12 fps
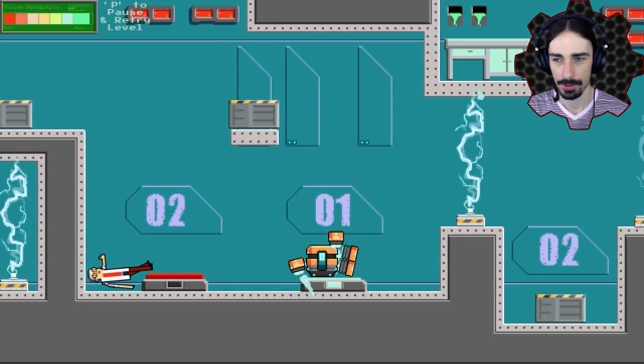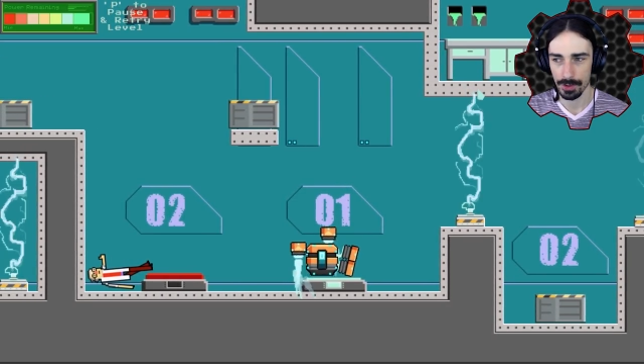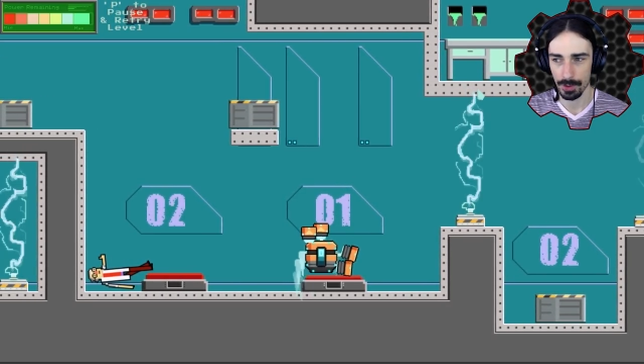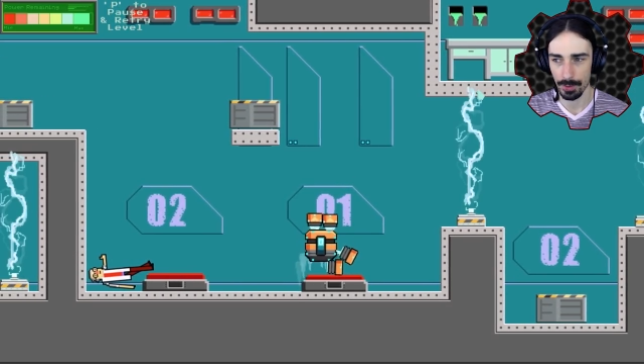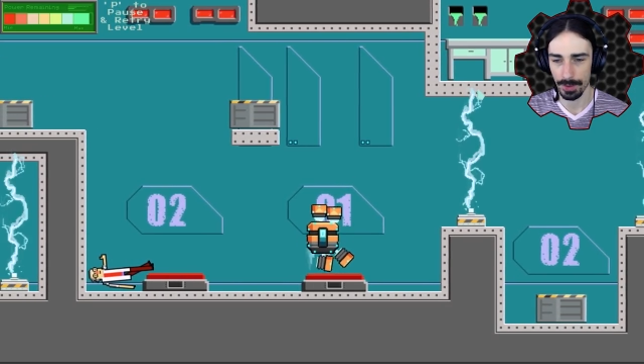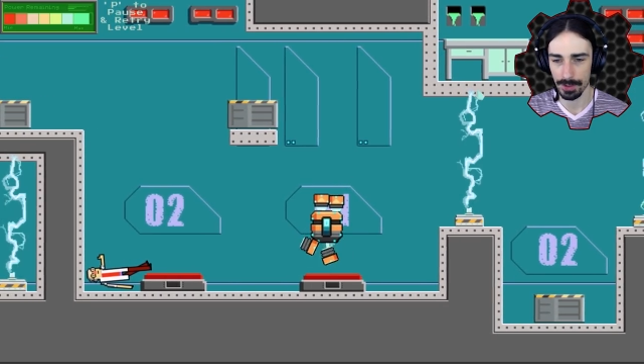
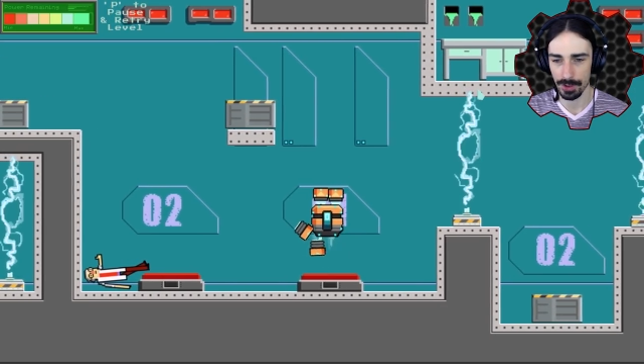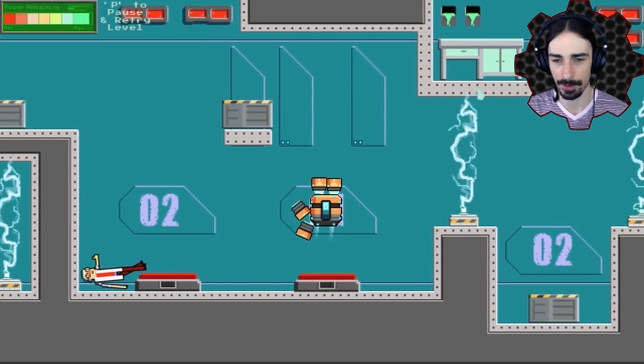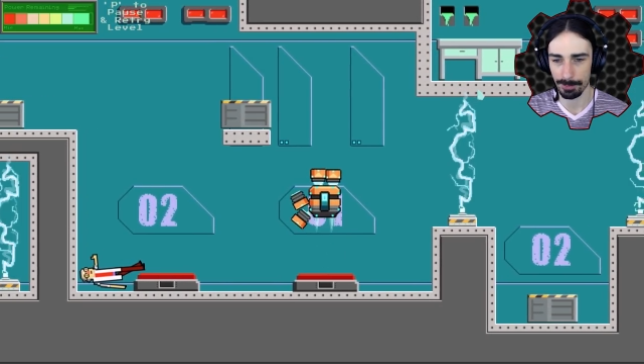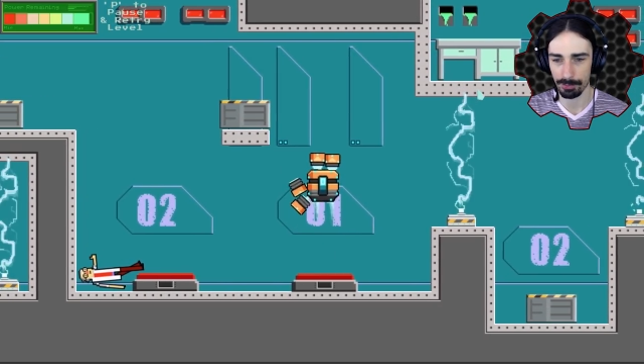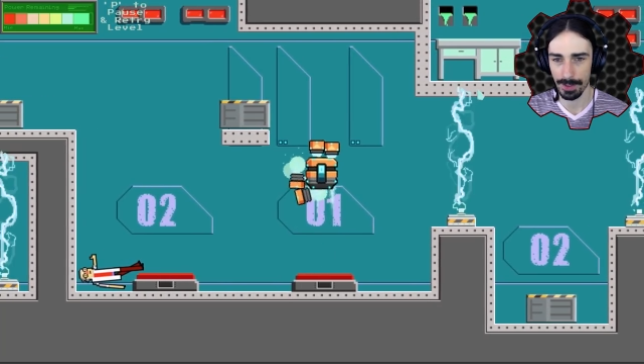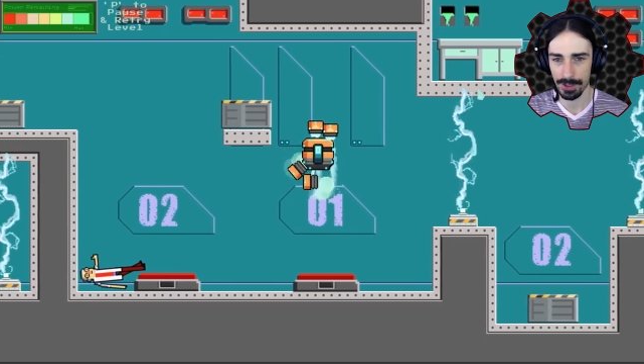So these
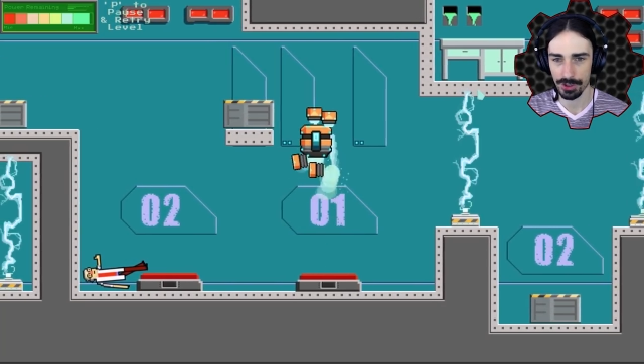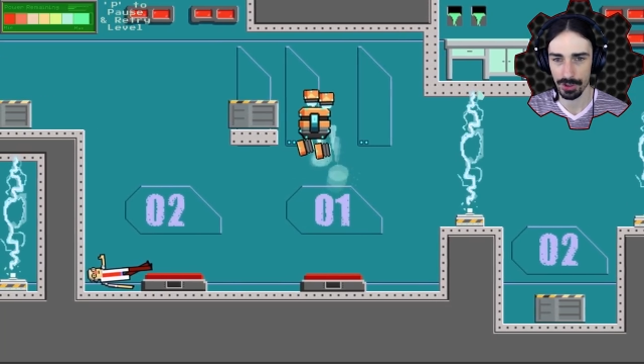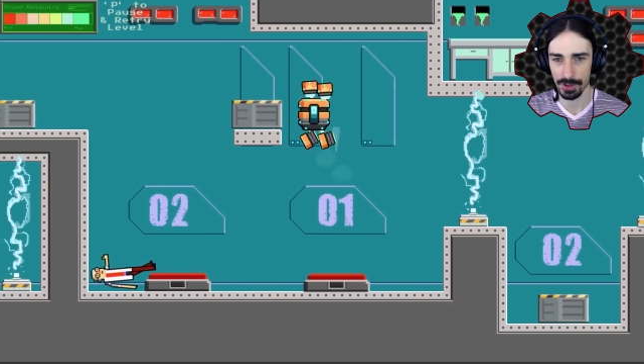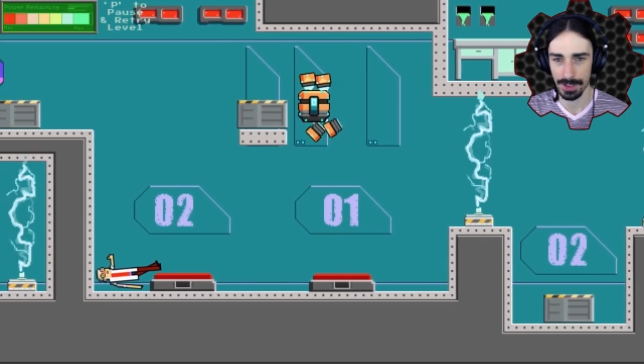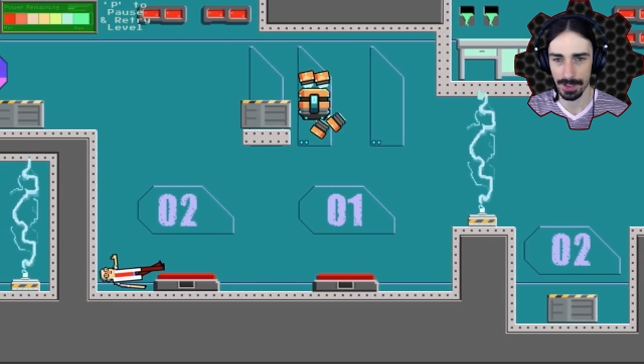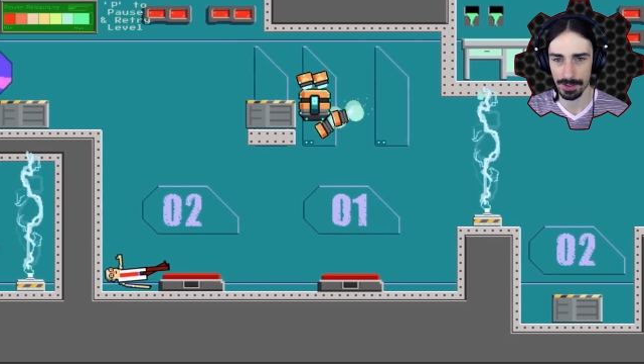are
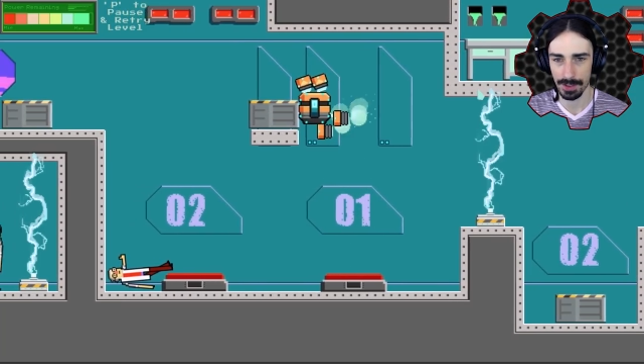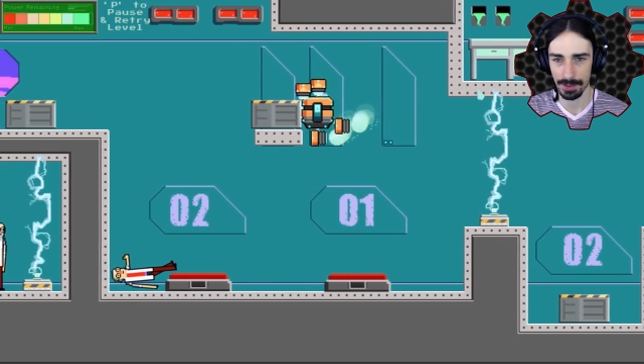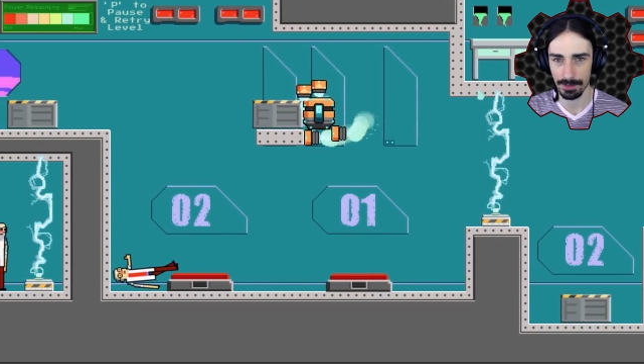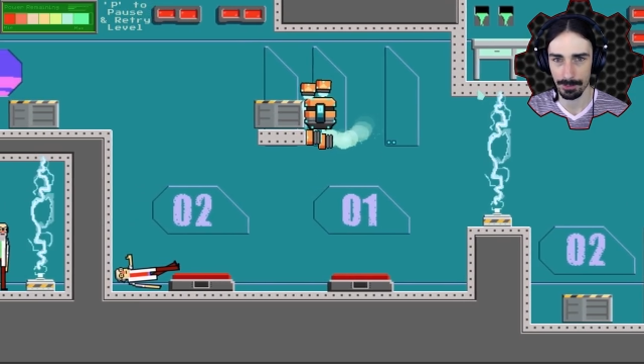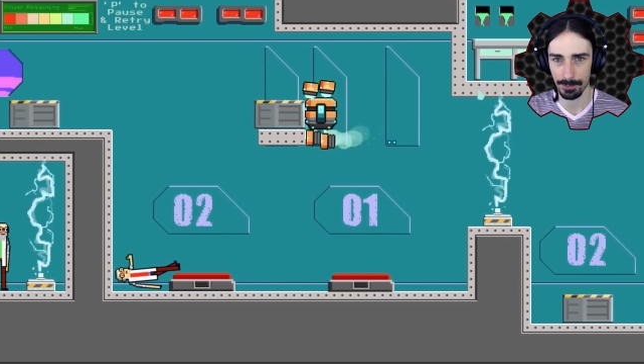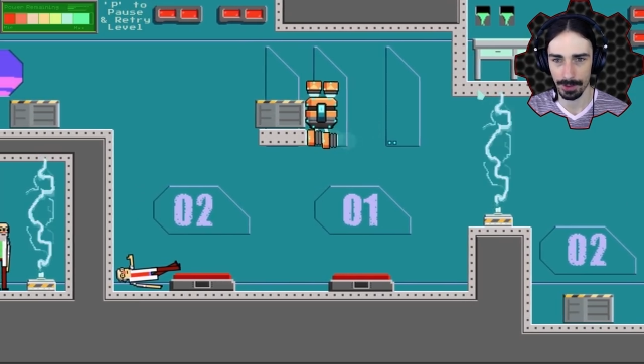pressure
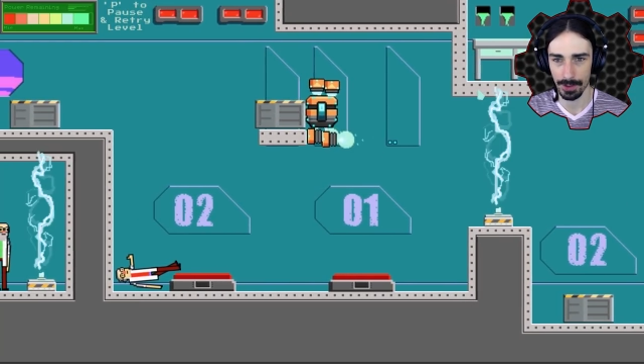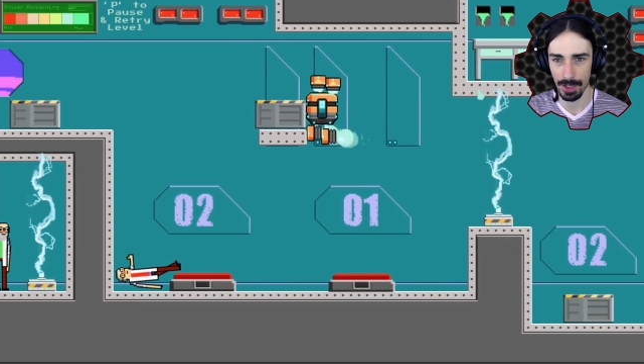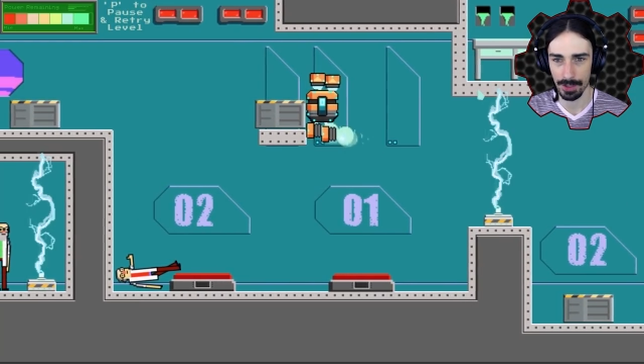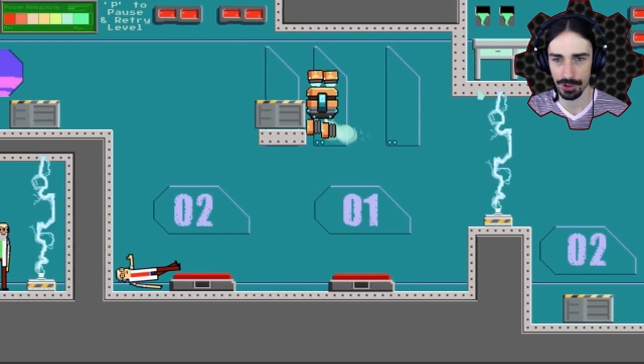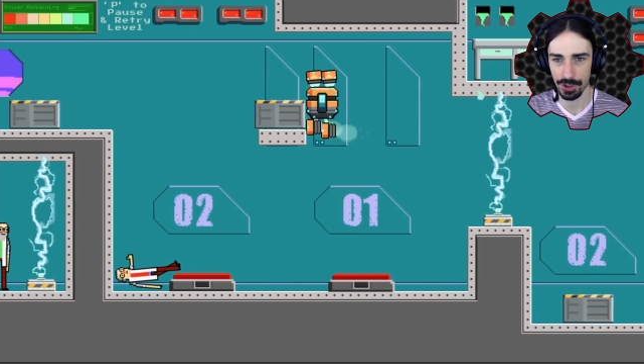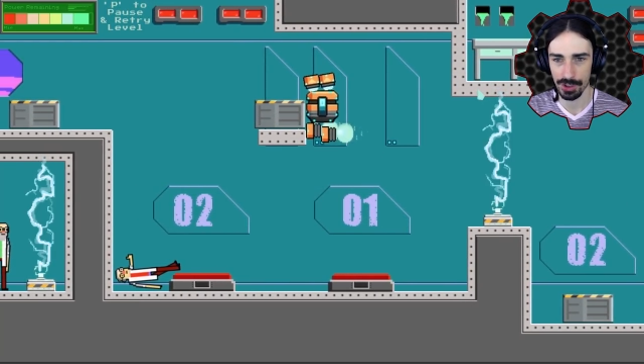sensitive. They're
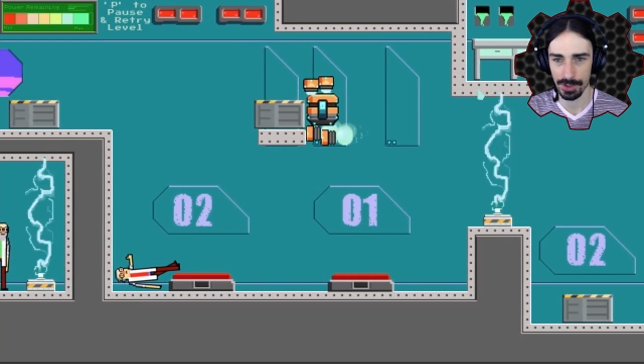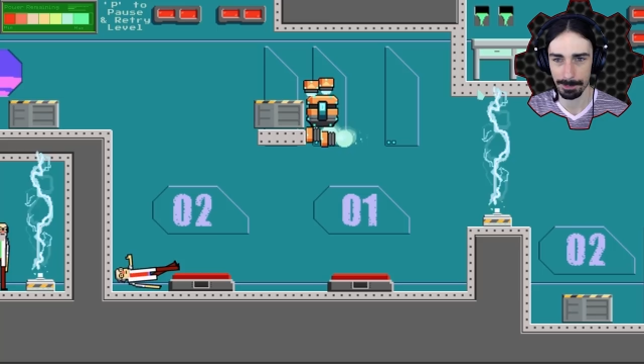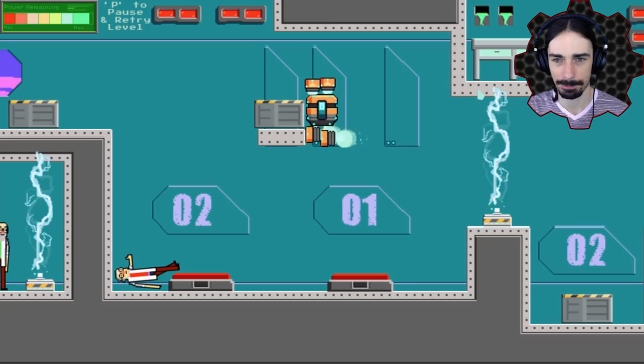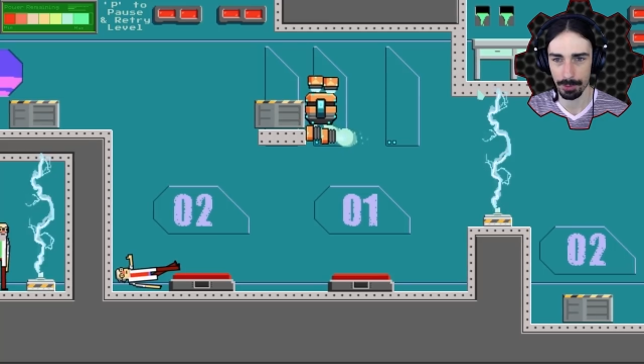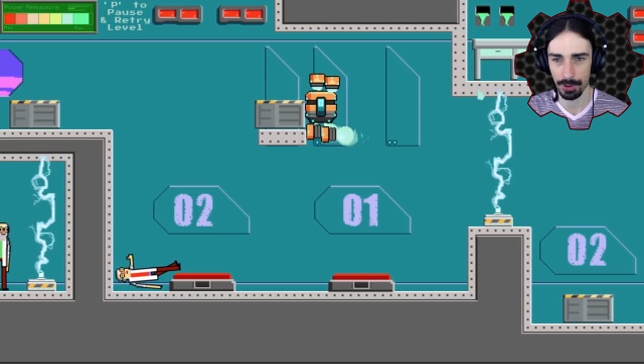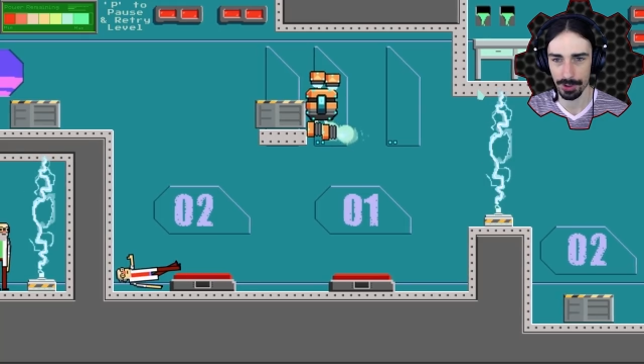not just
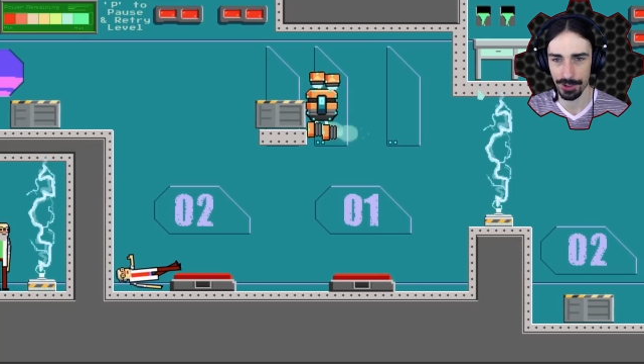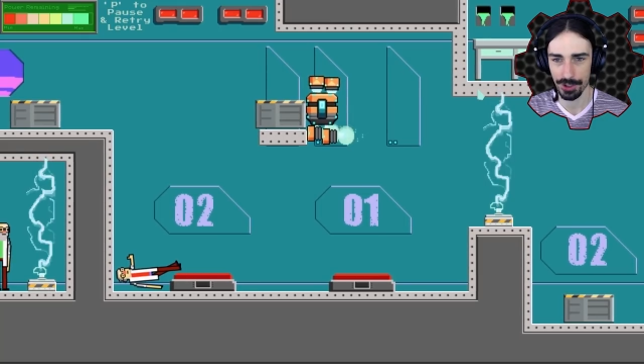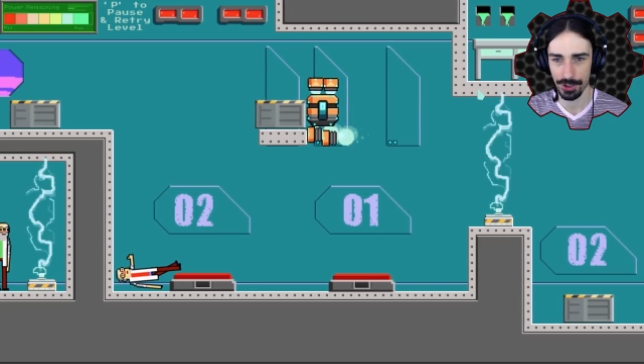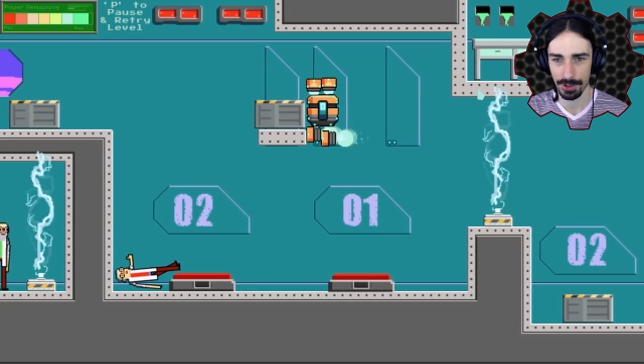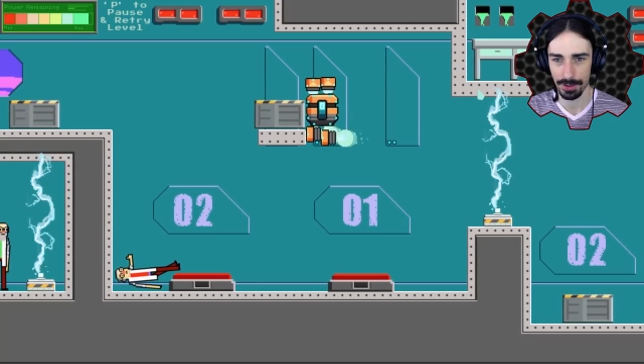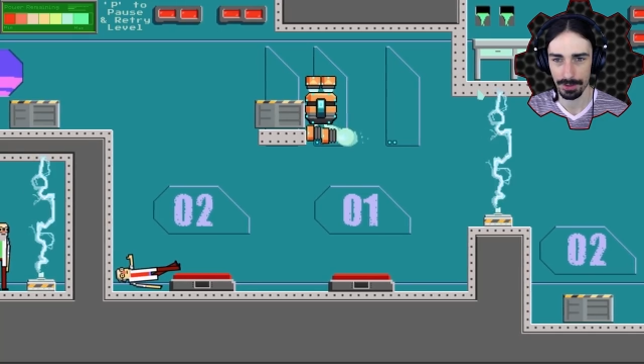
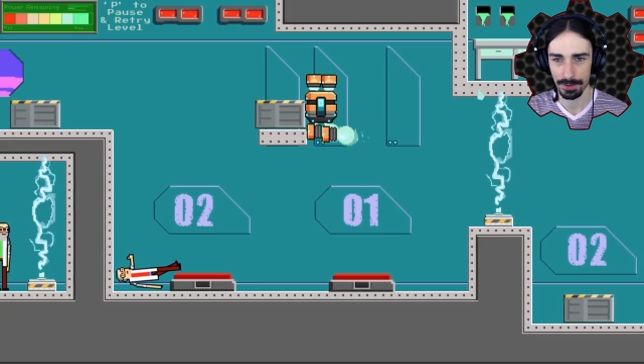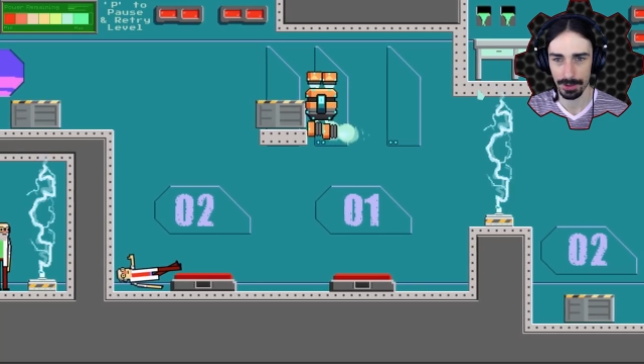push.